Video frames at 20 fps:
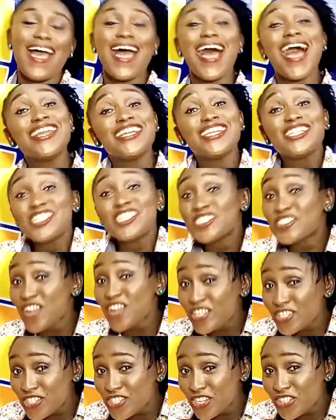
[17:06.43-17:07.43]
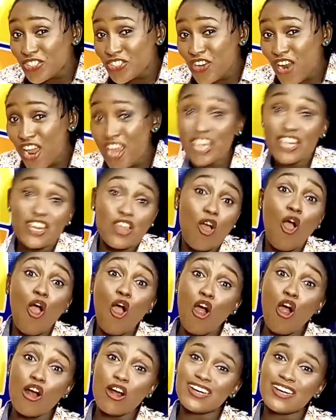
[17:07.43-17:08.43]
and it distorts your drawing
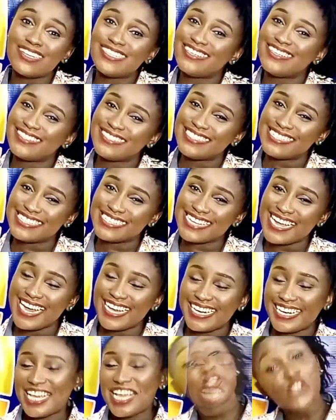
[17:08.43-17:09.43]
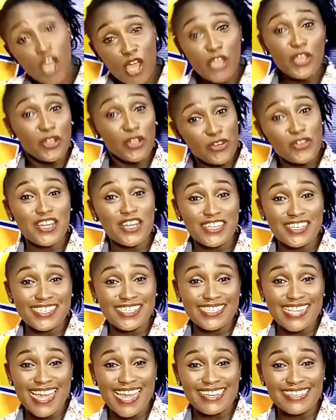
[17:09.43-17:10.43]
or your design. Sure, you do
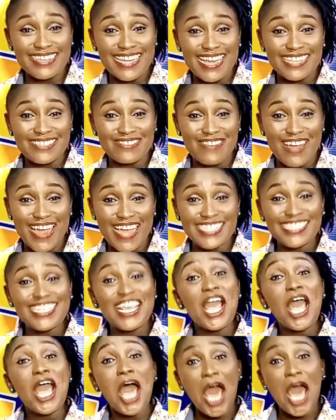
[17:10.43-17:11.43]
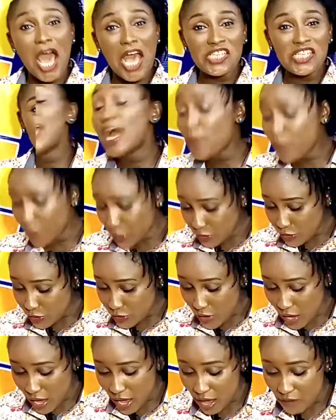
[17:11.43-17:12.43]
understand that, right? Awesome. Now we do
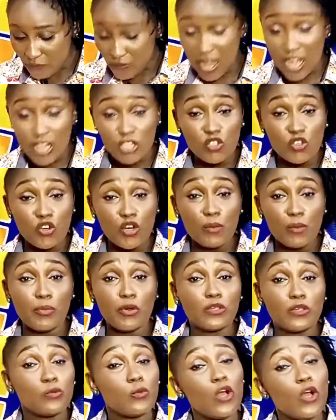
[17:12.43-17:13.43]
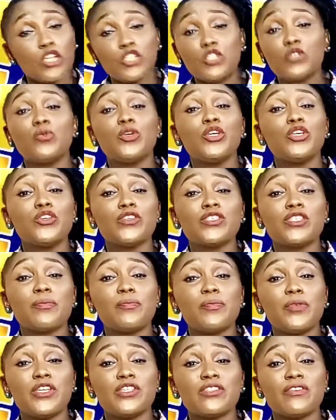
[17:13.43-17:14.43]
not have our drawing board. What do we use in
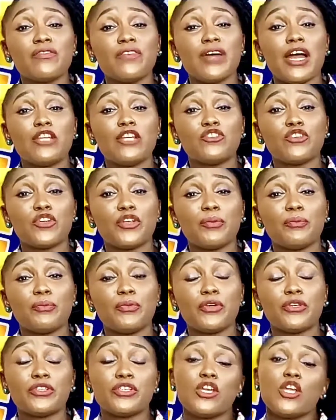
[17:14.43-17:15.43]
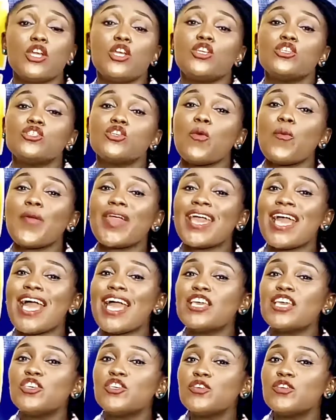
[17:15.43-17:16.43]
place of our drawing board? So we
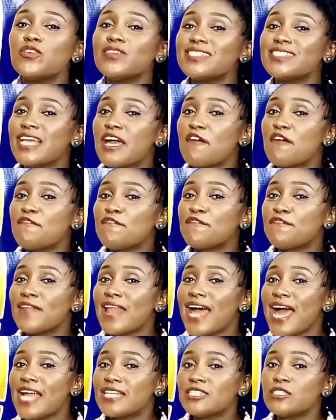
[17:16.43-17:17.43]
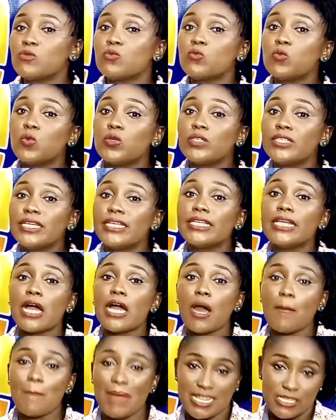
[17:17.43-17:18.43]
can use a flat wooden
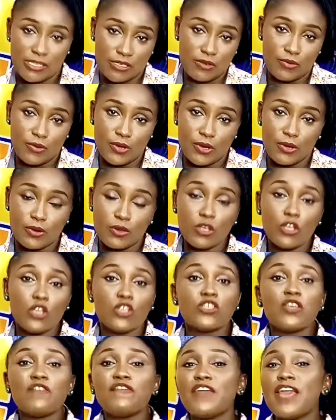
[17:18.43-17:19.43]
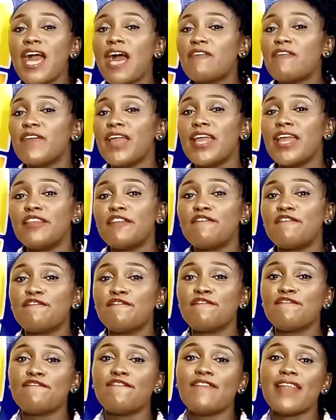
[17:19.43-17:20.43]
material. So if you have any
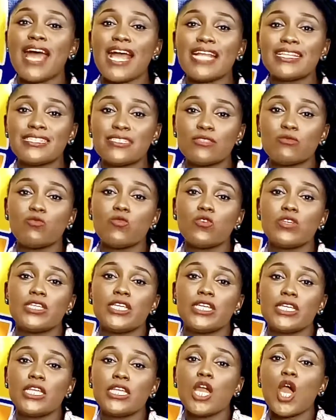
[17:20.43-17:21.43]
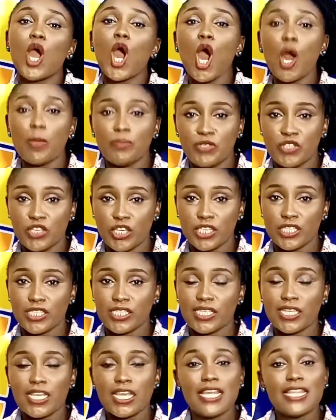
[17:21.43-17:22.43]
flat wooden object
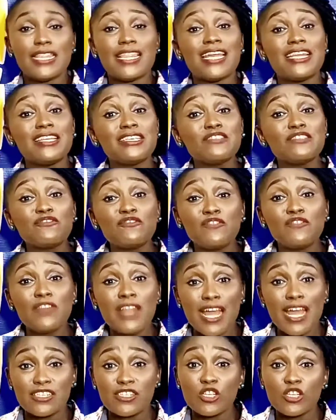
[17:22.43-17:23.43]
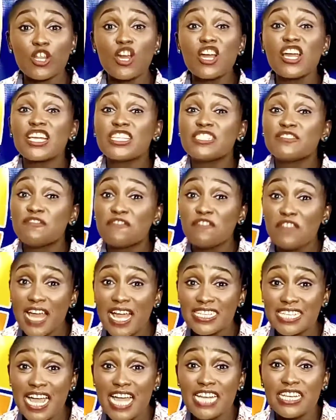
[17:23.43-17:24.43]
that is flat, so long it's flat
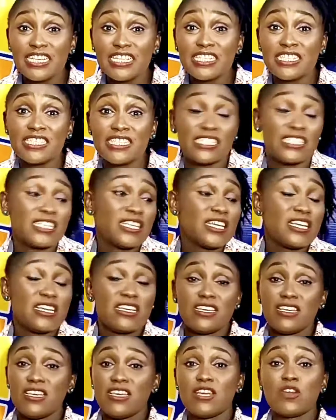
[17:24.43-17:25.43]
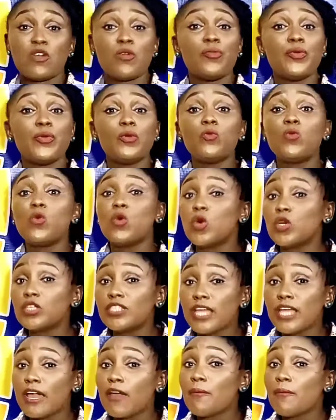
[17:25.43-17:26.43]
and it could be wood,
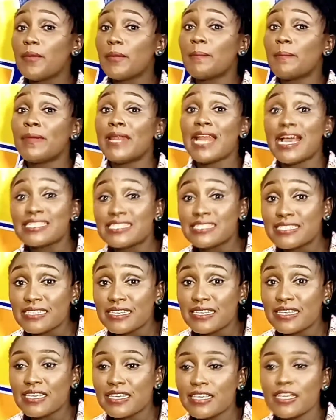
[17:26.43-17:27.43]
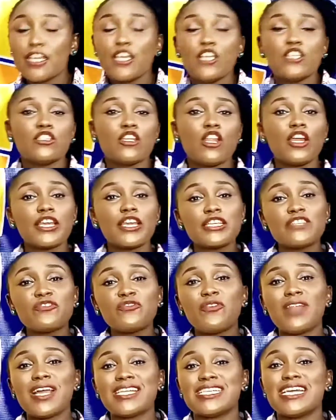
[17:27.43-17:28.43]
it could be plastic. So long it's
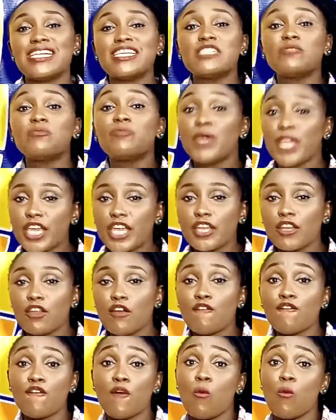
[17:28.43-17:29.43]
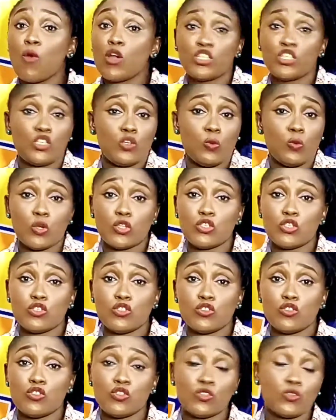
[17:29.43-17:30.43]
flat and it's big enough for what you want to
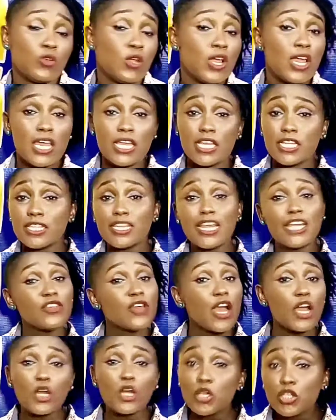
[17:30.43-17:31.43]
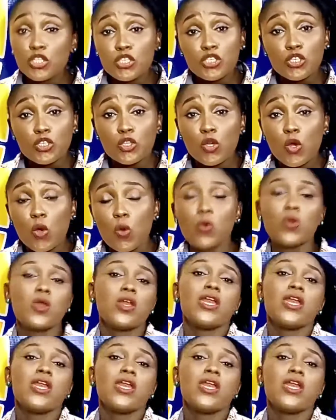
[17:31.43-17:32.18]
do, then you are good to go.